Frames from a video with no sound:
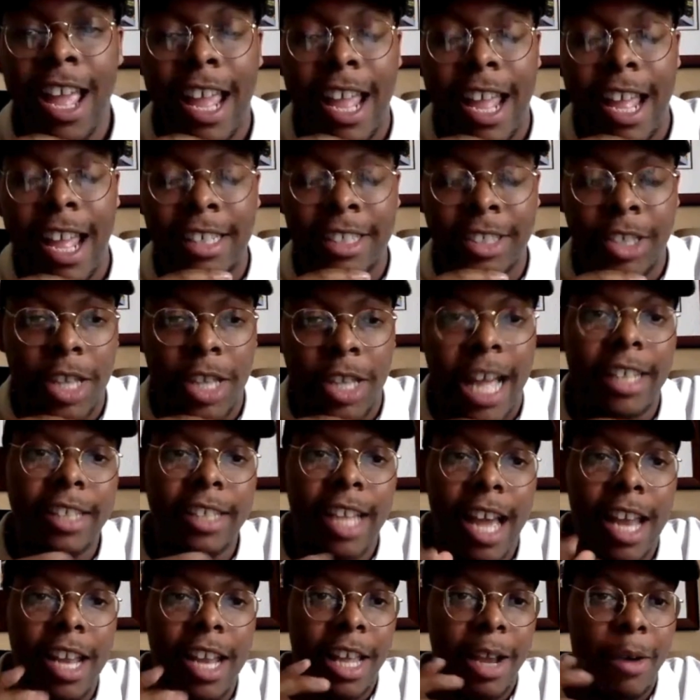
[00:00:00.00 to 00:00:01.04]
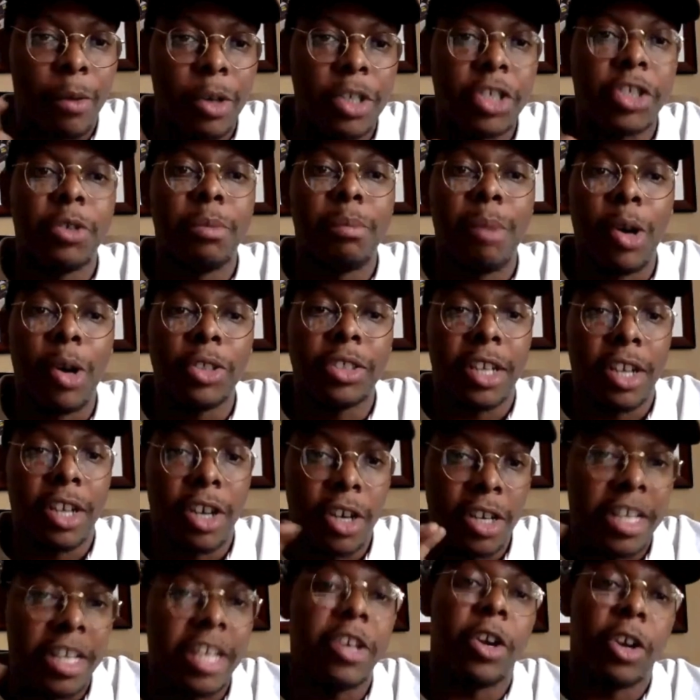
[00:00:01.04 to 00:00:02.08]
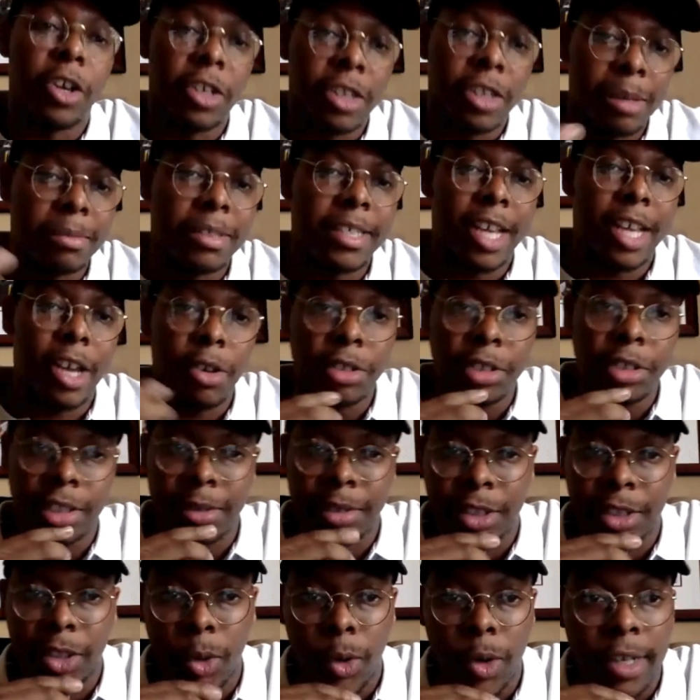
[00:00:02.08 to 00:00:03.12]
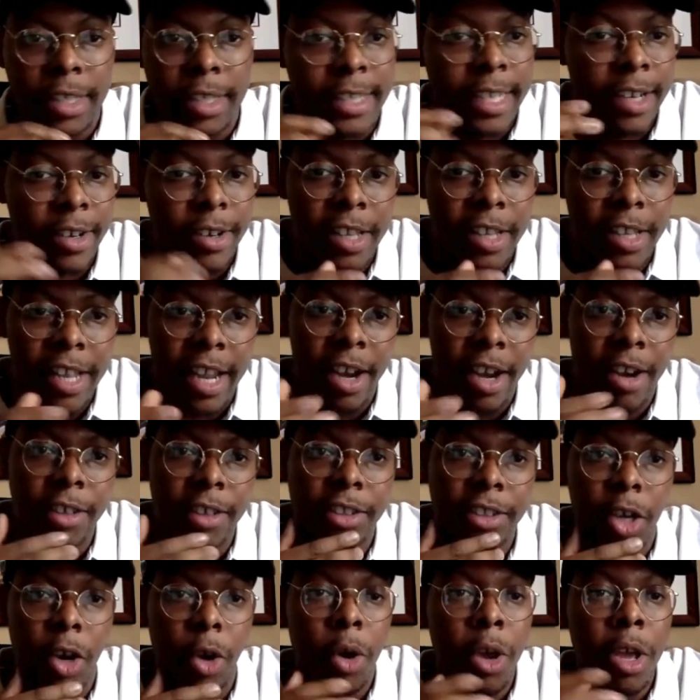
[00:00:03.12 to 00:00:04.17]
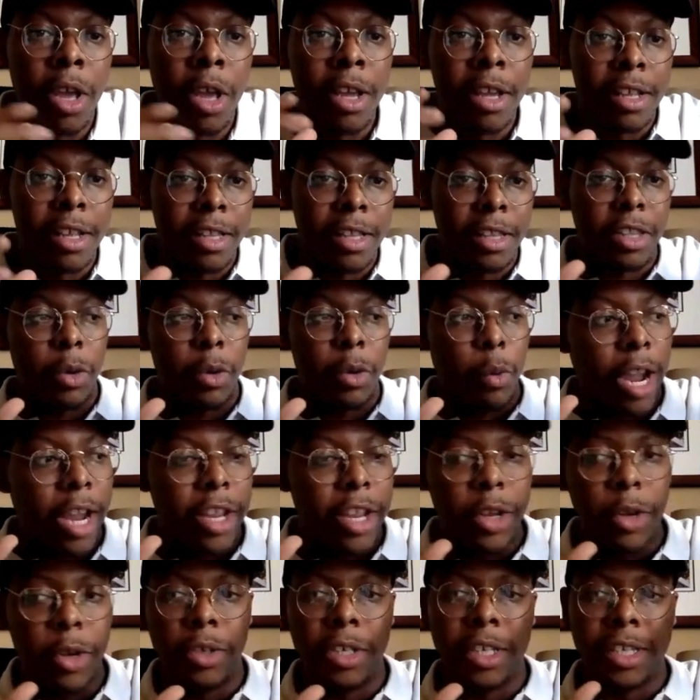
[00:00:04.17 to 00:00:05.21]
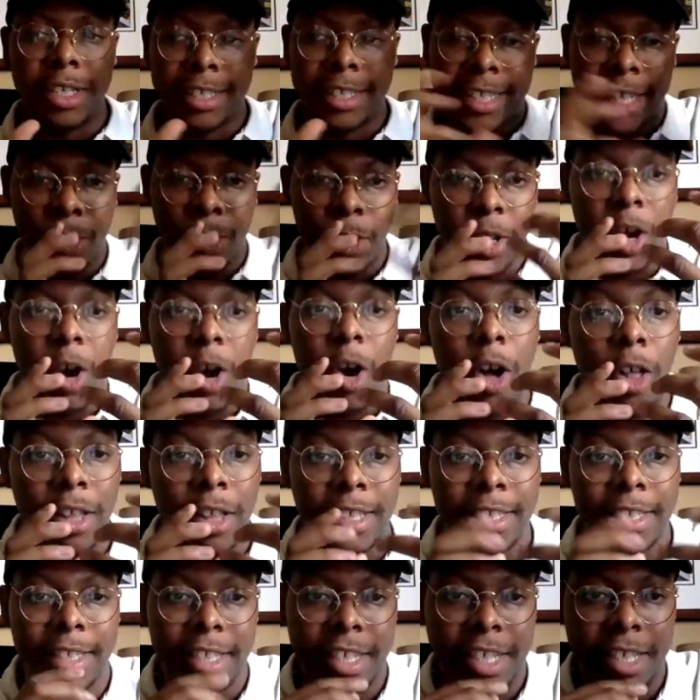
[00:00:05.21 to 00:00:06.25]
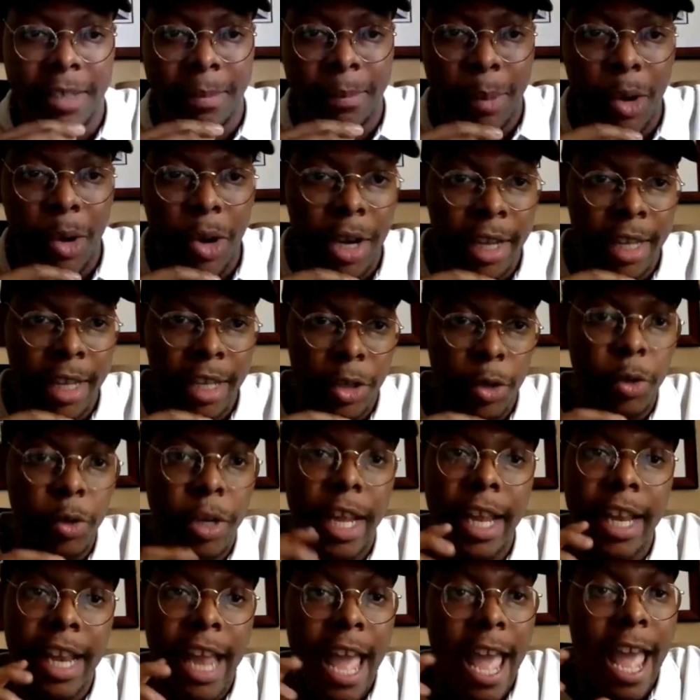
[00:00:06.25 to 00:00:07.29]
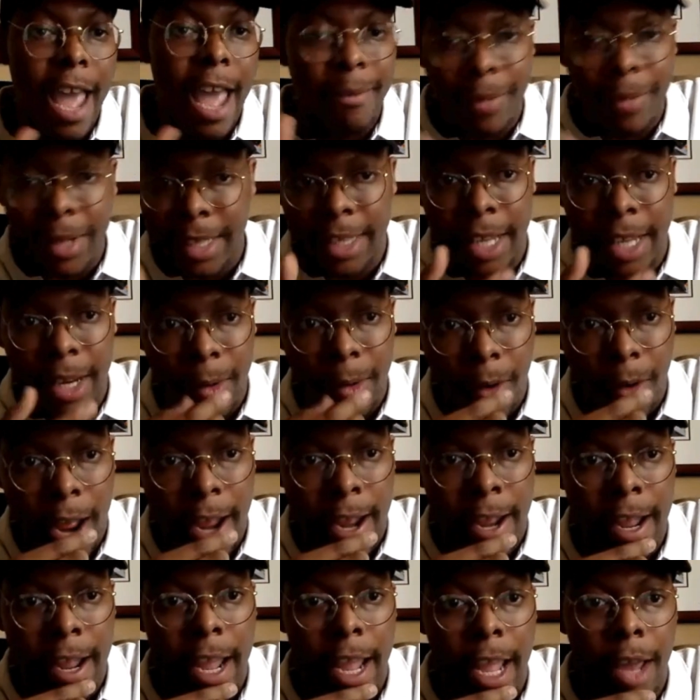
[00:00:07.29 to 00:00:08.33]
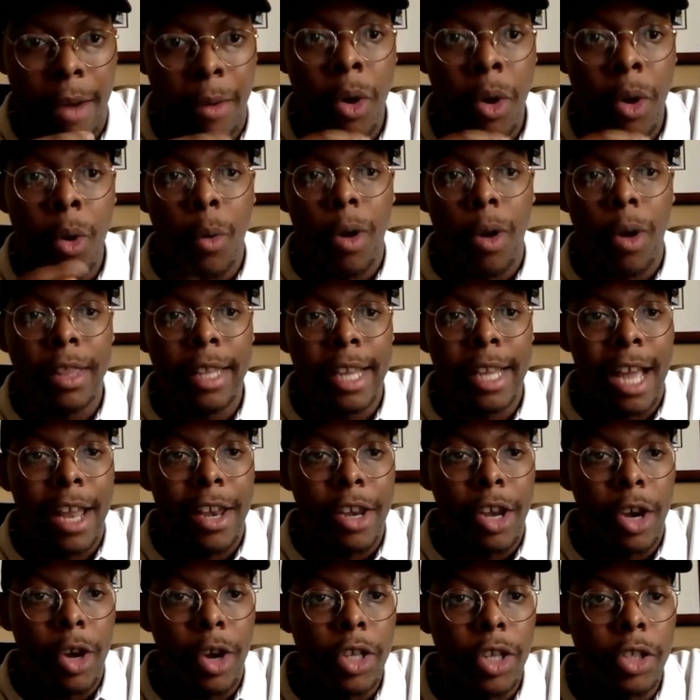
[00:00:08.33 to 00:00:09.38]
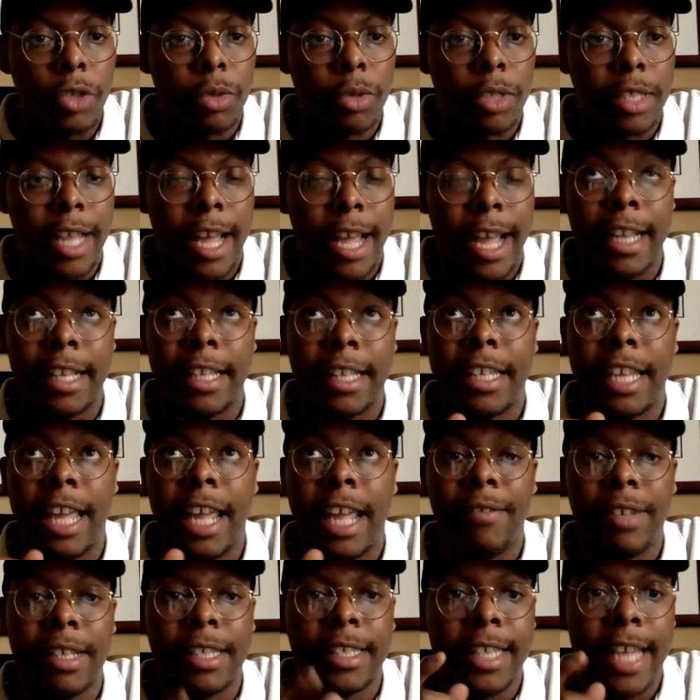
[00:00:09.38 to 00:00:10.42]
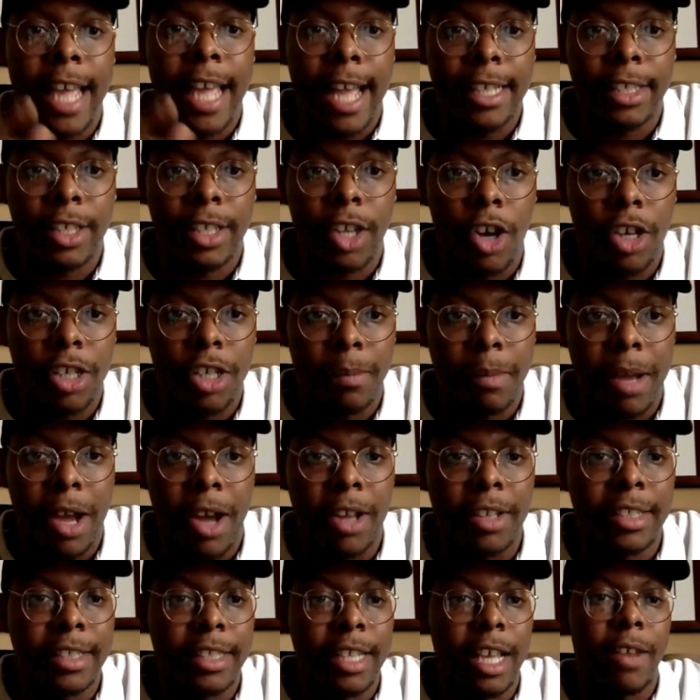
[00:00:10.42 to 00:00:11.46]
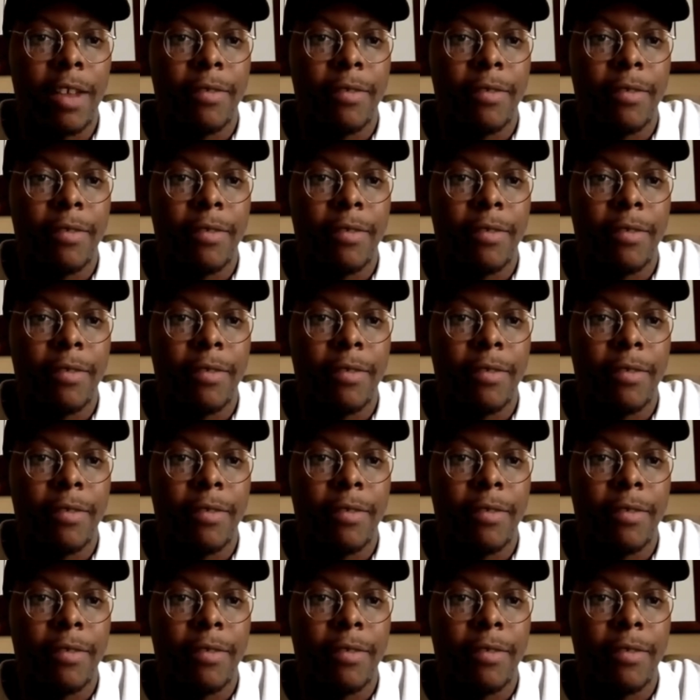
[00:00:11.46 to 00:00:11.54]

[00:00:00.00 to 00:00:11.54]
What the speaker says: And so that's kind of like what you mostly heard. And then you heard them tell stories here and there. So the way you distilled it all into this book, you get everything, right? And one thing I noticed was that David Sachs talked about, instead